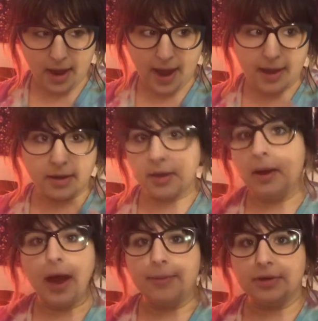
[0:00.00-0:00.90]
I
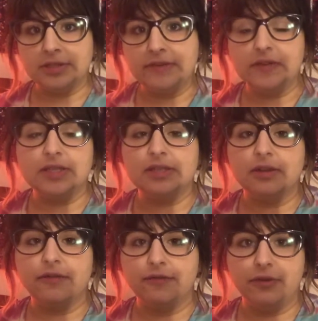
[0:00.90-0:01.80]
perceive this as
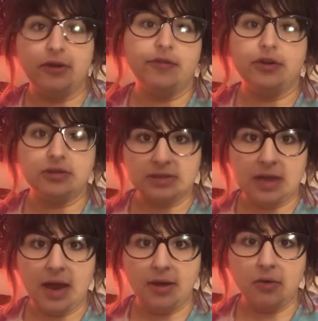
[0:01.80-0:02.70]
a free verse
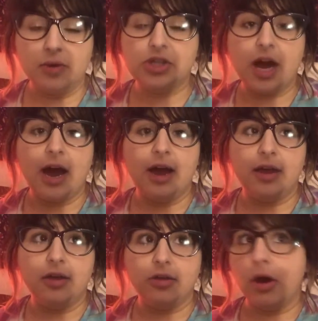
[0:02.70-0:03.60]
style, which
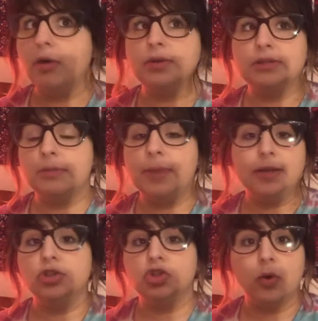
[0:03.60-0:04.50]
I thought was the
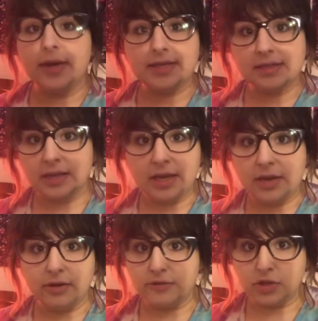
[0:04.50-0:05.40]
best choice that he
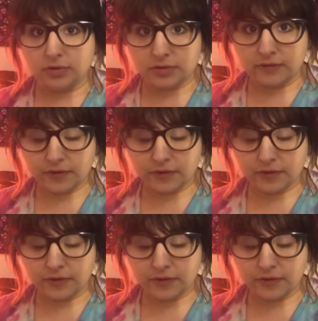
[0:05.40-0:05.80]
could have chosen